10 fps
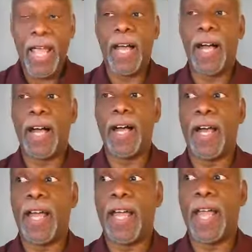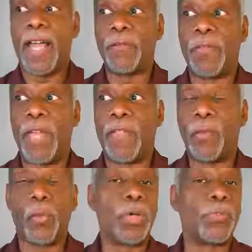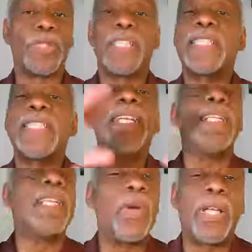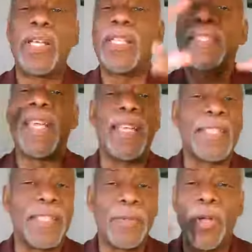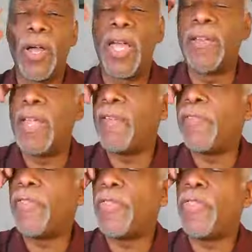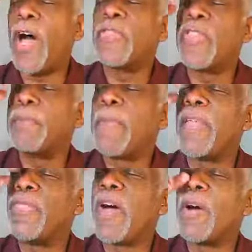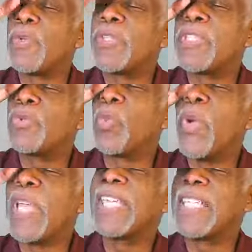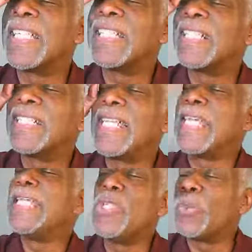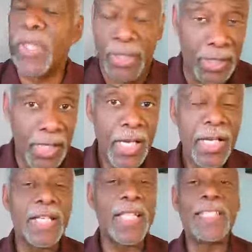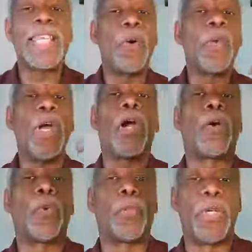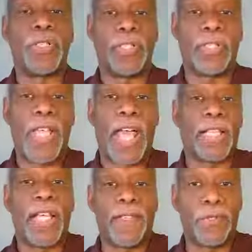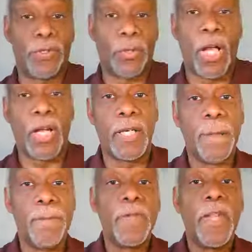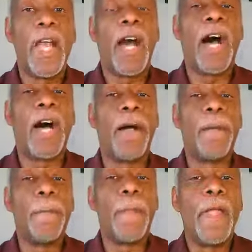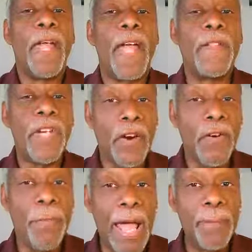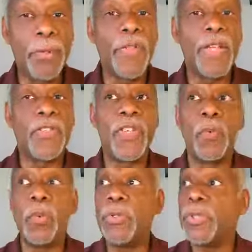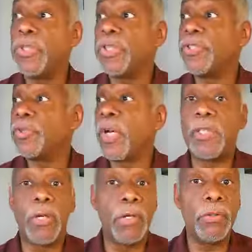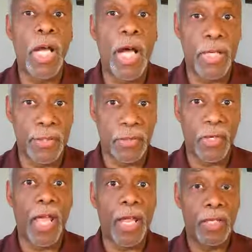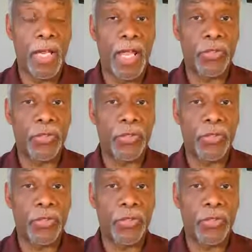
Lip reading: And the world was exceedingly wicked, it says, and every thought that man thought was just wickedness continually, because that's how we are when we just act like there's no God. At the Tower of Babel, they said, we'll just construct our own gods. And